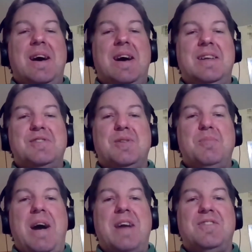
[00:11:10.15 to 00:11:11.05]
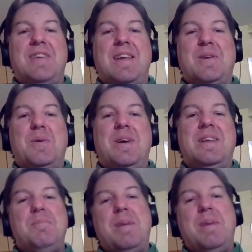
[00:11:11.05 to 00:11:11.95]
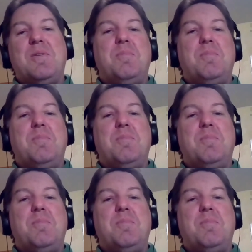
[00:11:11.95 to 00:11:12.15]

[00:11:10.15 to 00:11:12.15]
digital binders that can go in and make their own